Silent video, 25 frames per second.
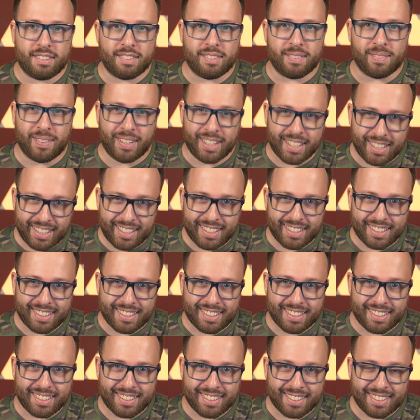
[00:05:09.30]
really?
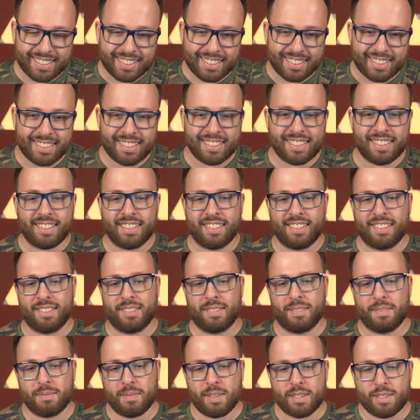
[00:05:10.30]

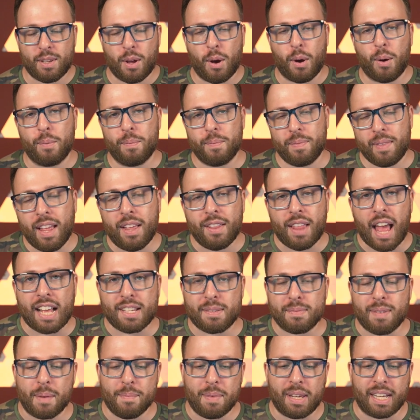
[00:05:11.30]
So that's
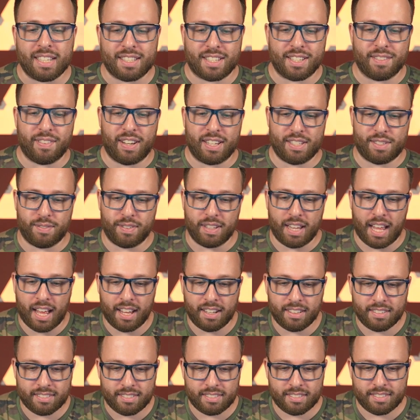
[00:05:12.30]
my biggest advice for that.
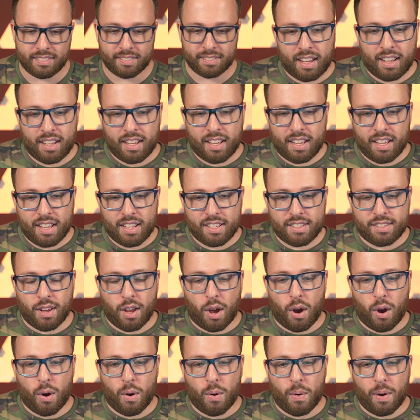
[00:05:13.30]

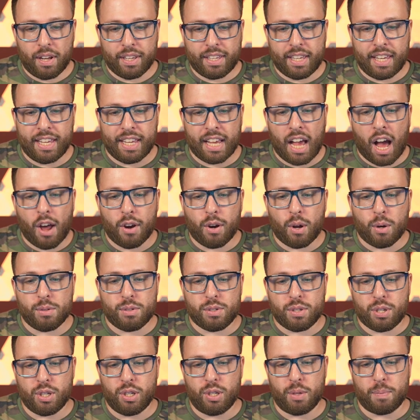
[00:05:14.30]
So Keanu
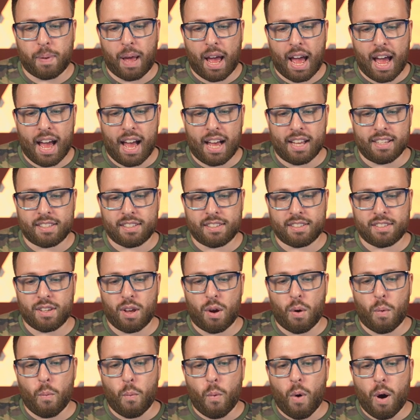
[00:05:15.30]
Toop asks,
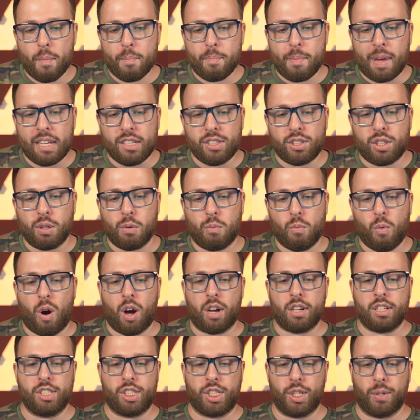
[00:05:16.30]
what made you
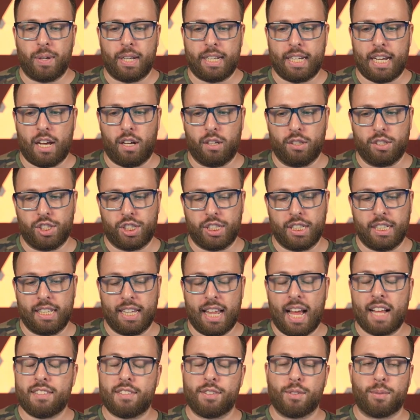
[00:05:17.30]
want to join LG?
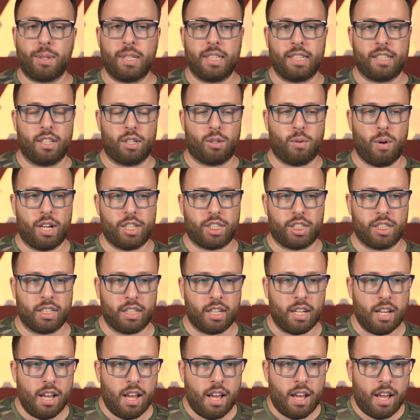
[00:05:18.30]
That's a really good question.
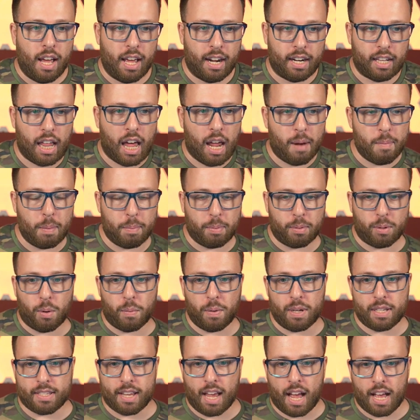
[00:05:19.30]
And a lot of people
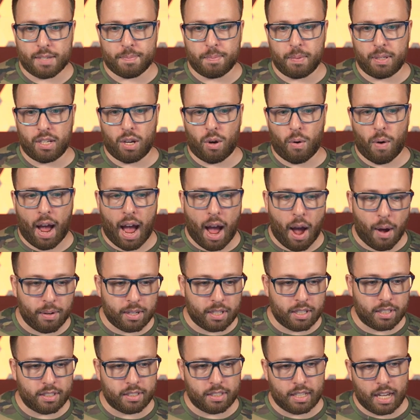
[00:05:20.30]
always ask me, you know, how
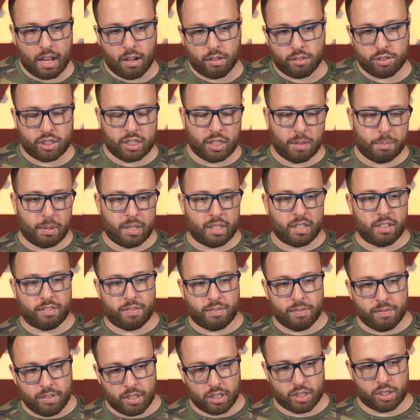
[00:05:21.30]
could LG be
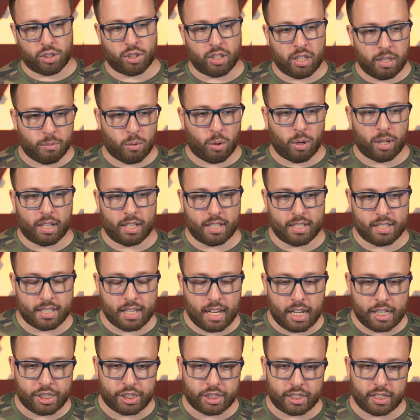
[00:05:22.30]
your dream
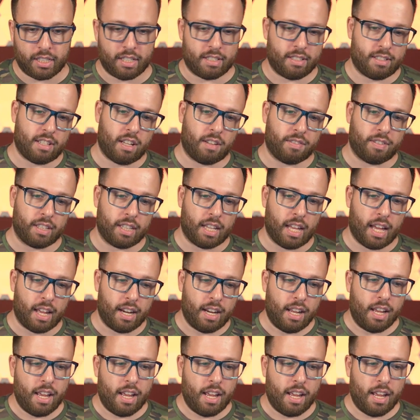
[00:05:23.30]
organization and stuff like that?